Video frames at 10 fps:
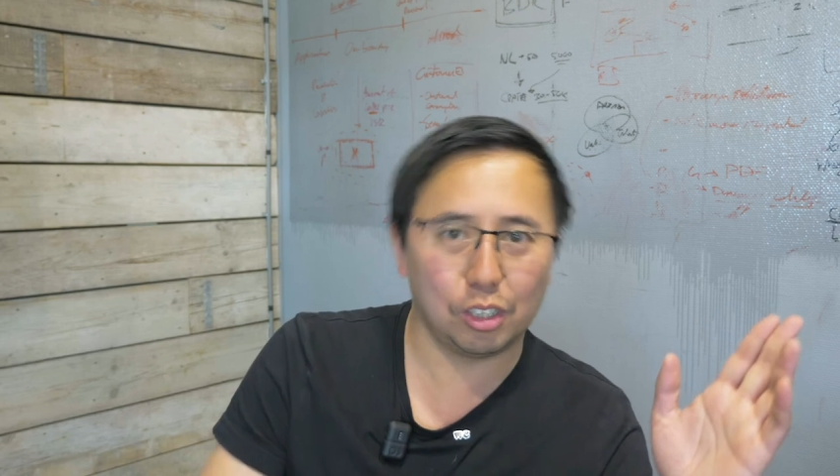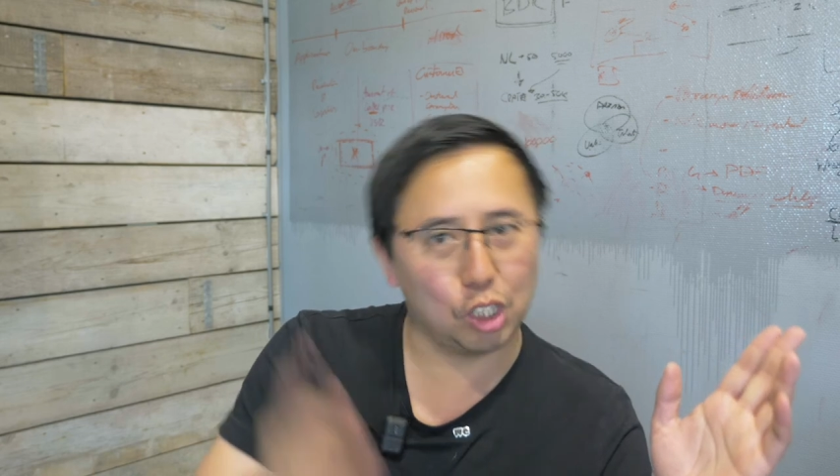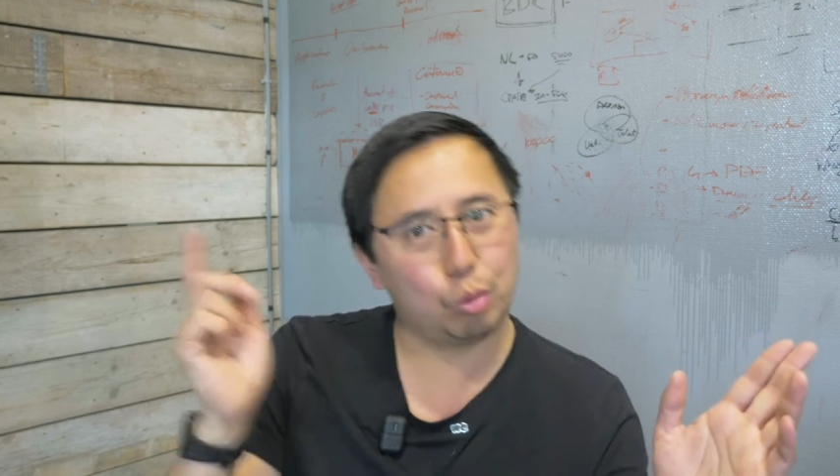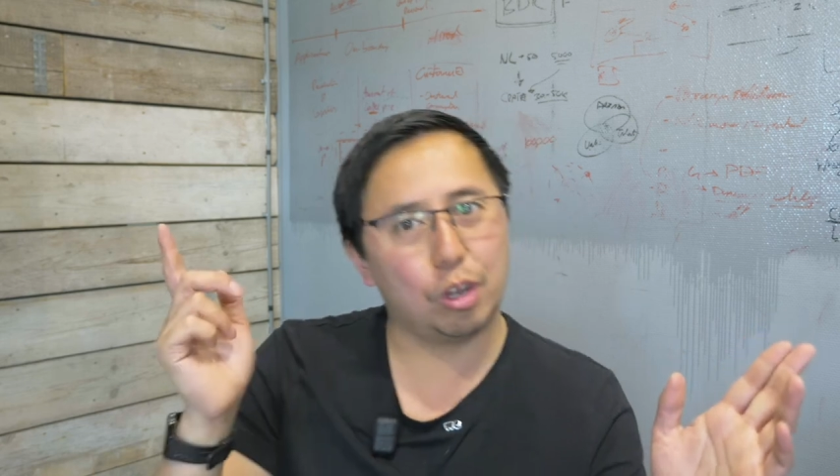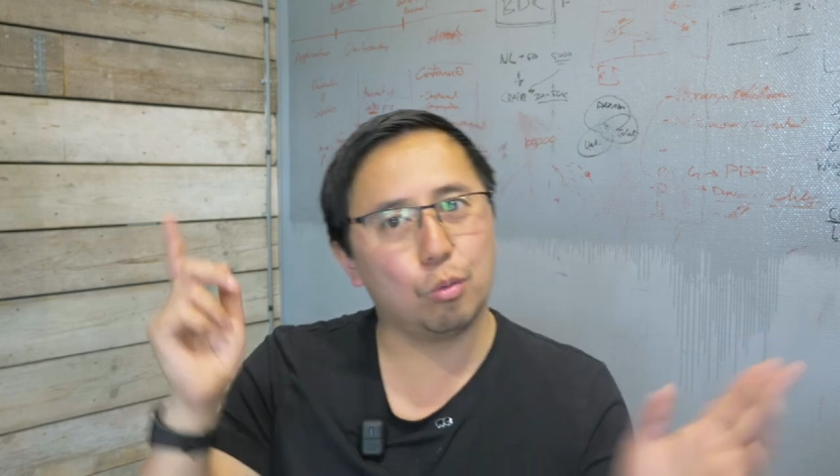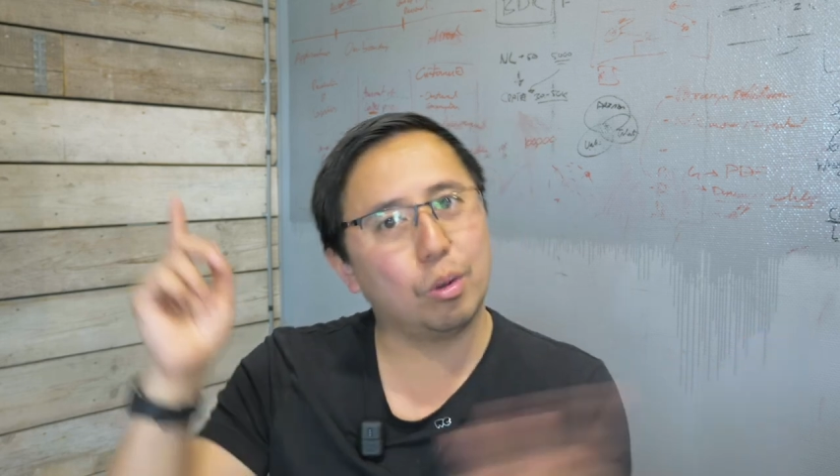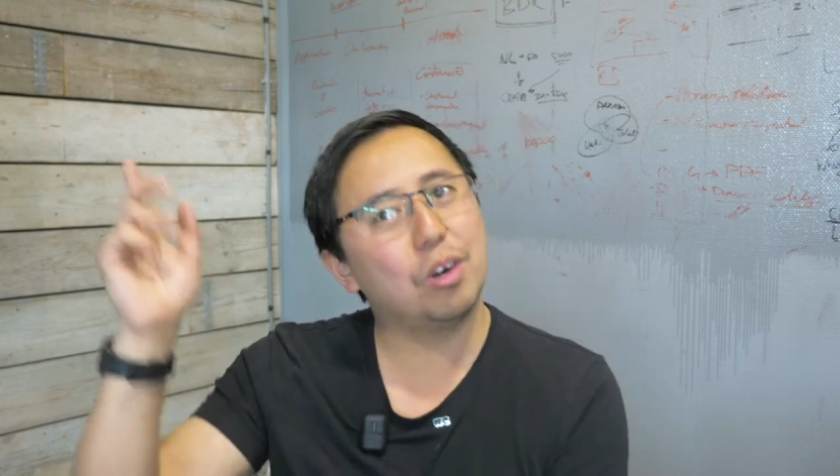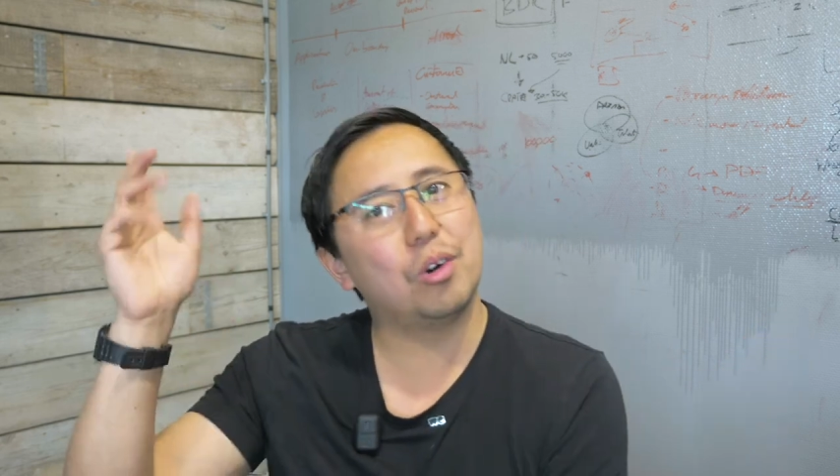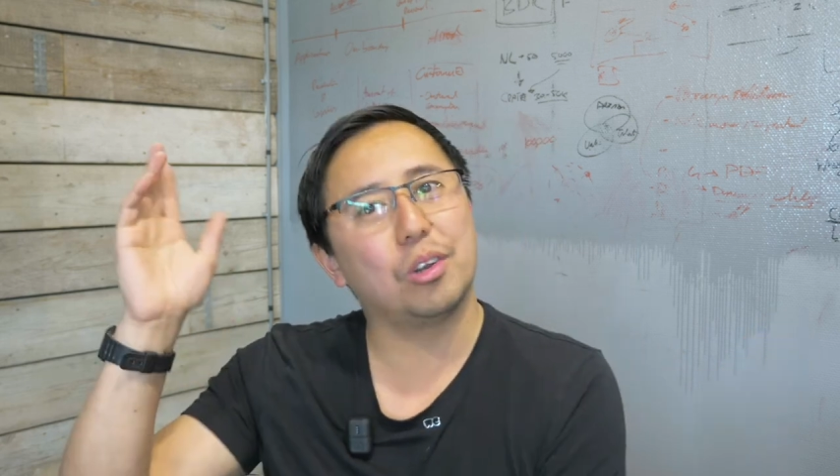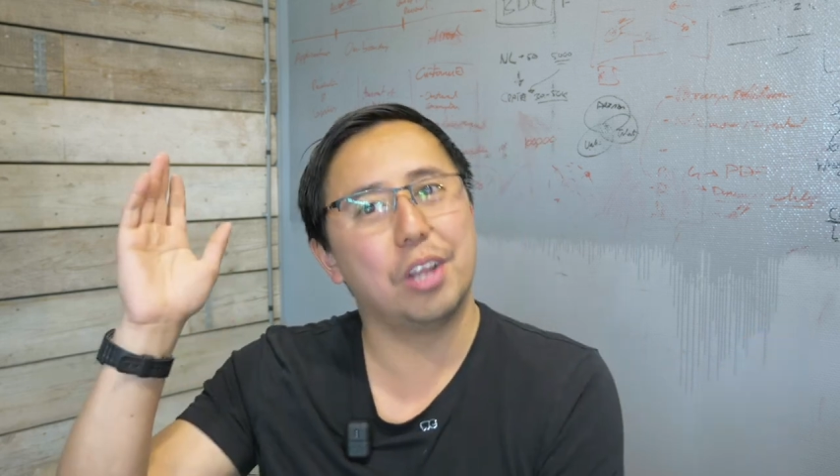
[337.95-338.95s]
This Way Up
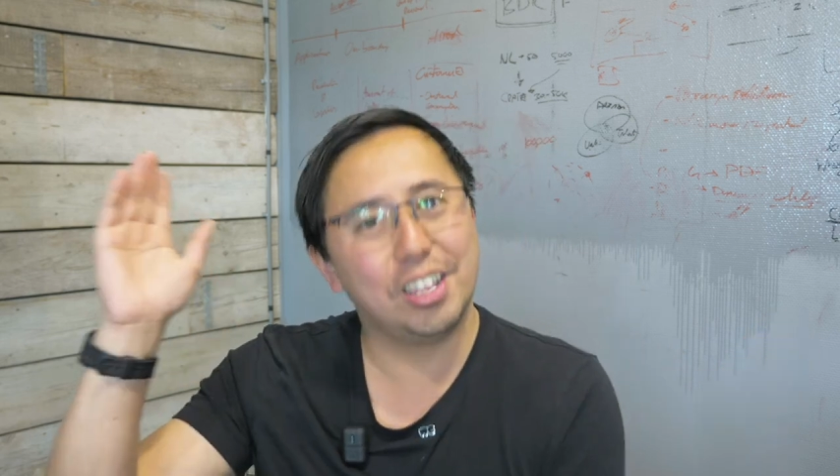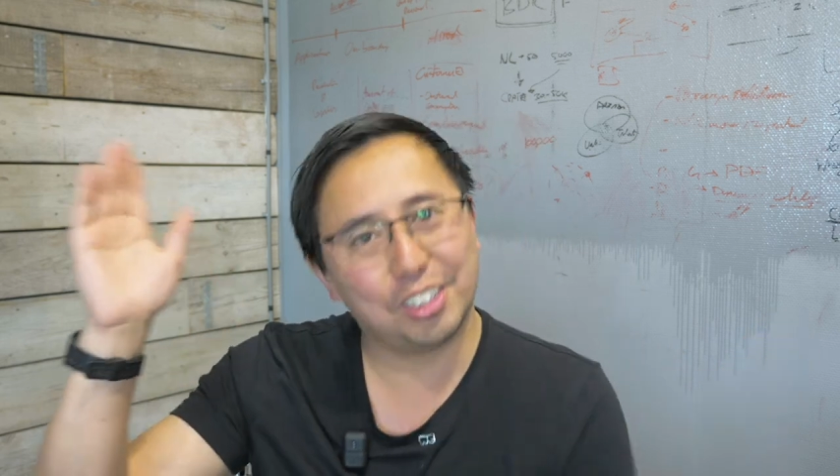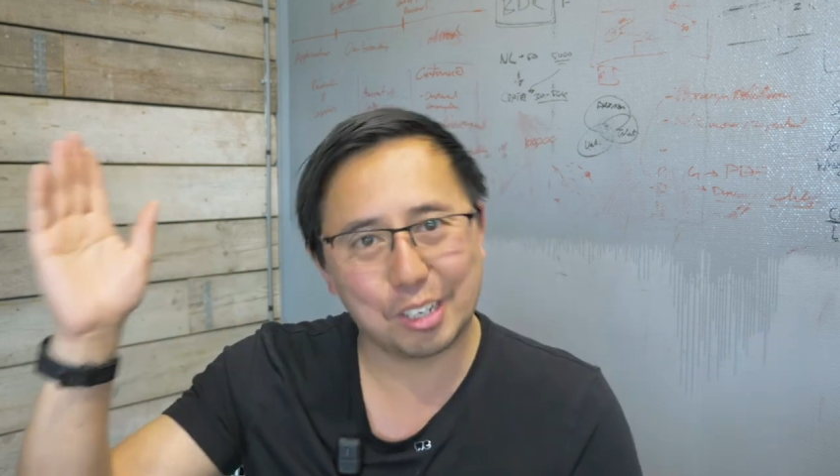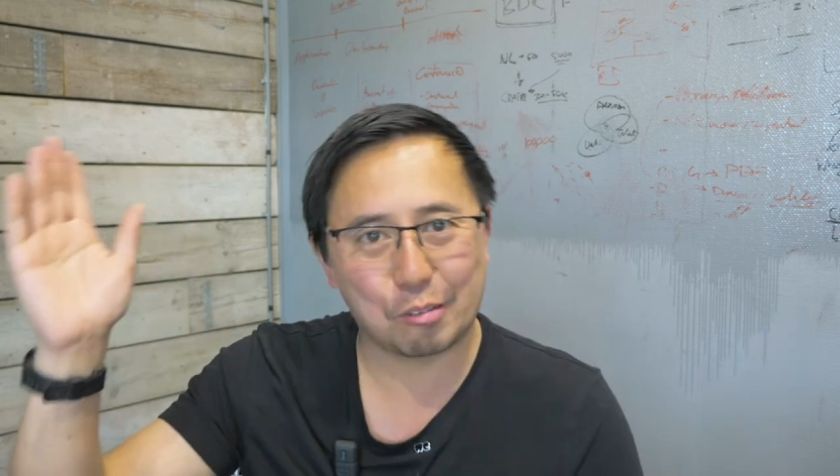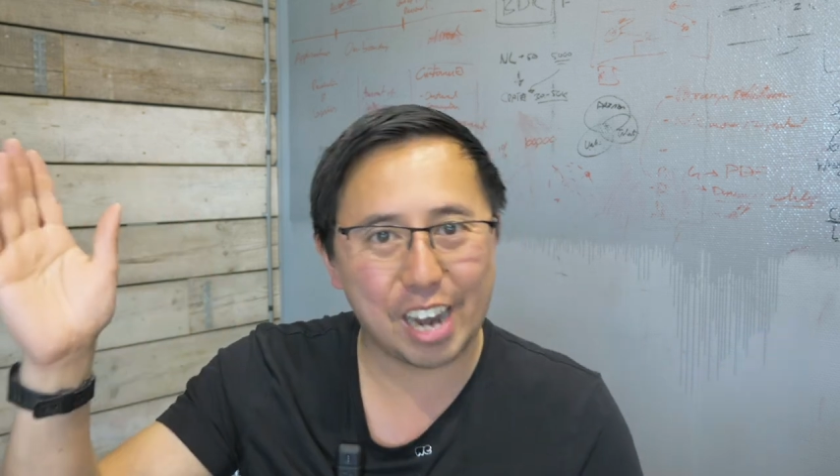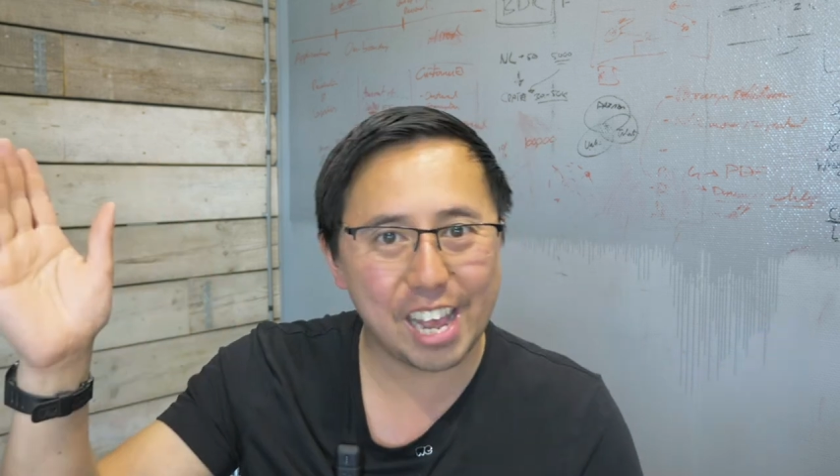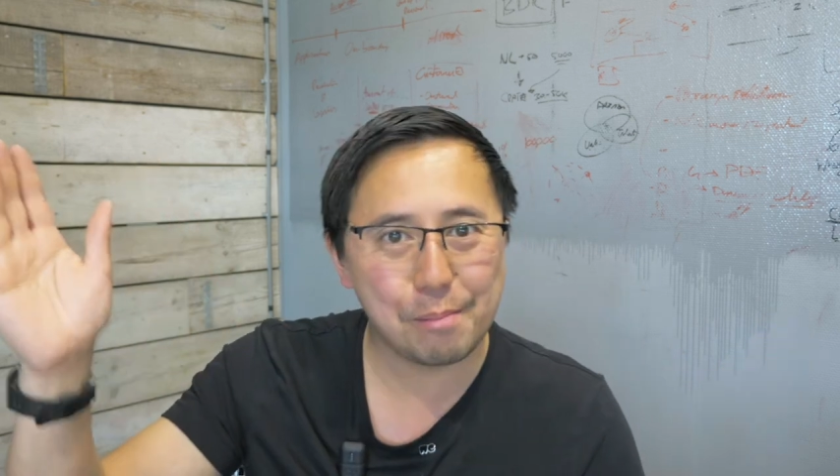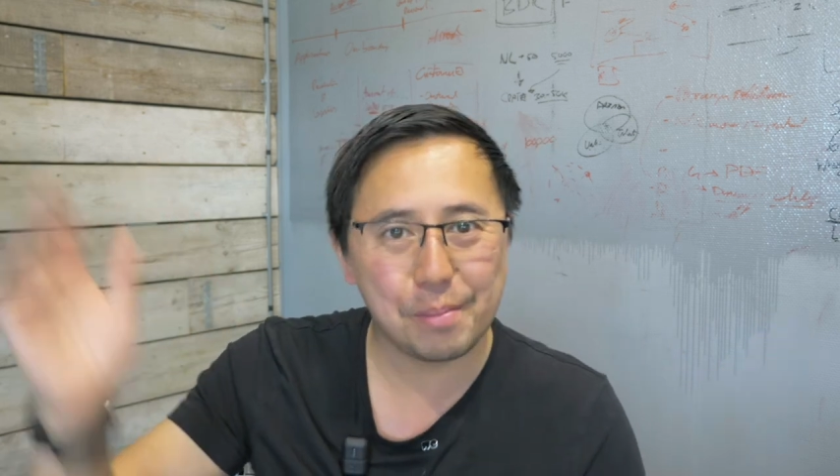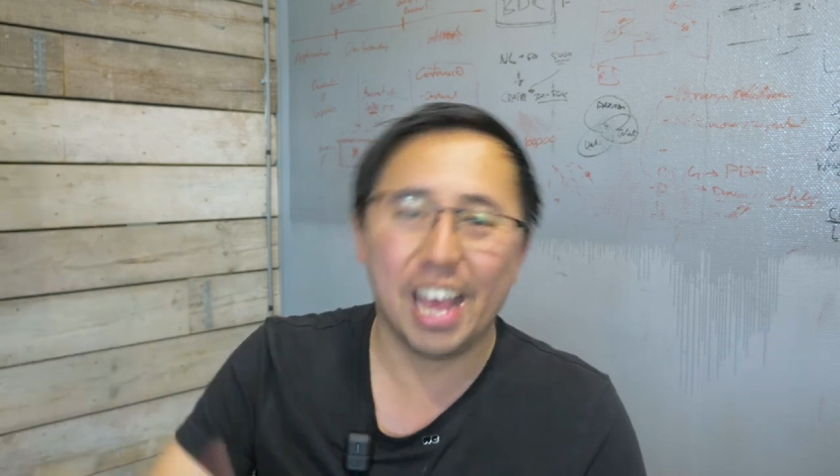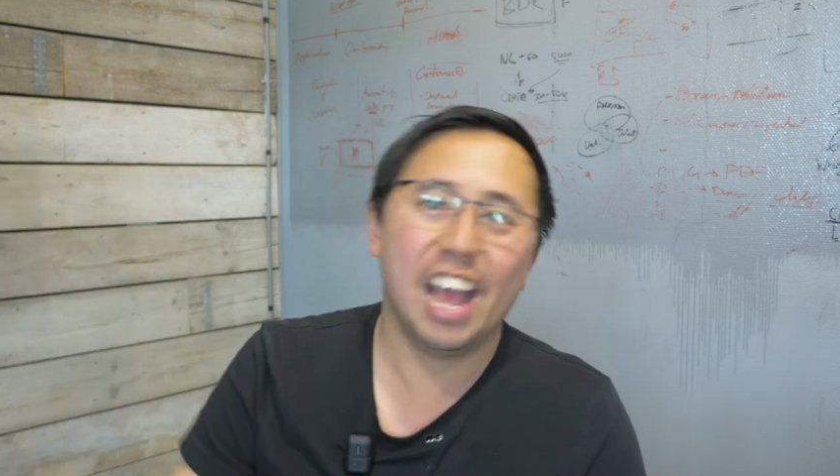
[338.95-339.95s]
World on
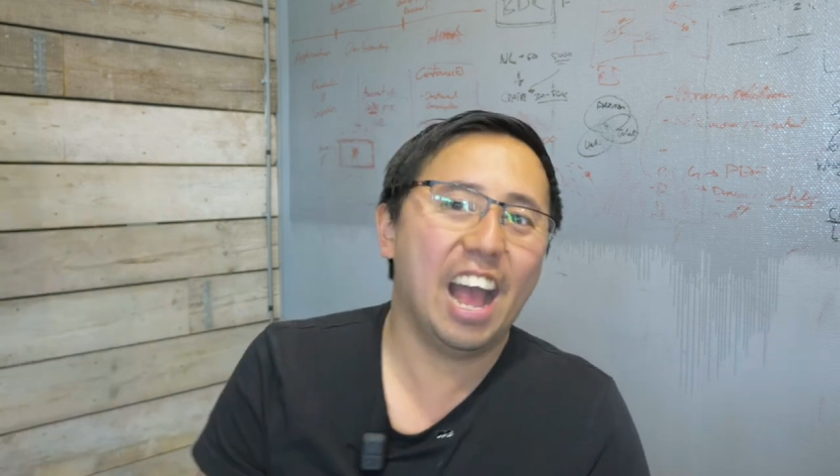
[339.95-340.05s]
Instagram.